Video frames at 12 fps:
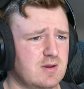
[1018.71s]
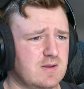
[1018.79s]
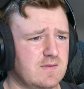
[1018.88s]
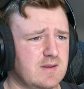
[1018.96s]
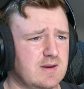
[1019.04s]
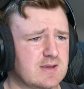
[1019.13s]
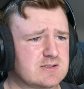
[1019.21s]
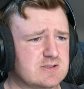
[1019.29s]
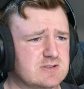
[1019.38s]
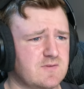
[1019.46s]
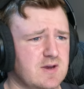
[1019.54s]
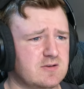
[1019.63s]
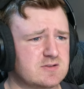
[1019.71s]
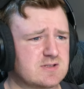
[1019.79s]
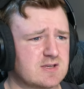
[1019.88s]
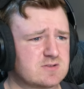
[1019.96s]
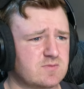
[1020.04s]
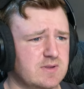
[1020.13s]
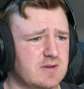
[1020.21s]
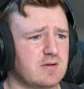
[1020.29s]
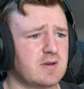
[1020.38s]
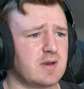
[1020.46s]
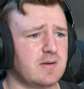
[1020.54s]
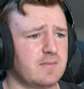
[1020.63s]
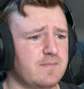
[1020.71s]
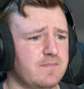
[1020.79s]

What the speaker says: and then next is finals next week. Okay,